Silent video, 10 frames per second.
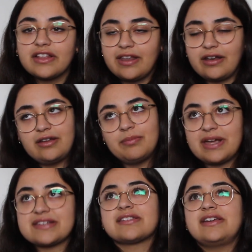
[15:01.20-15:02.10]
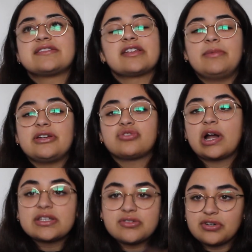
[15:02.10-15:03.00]
the linen, basically it's gonna be a
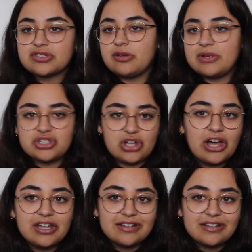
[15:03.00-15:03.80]
dress or it's gonna be a shirt.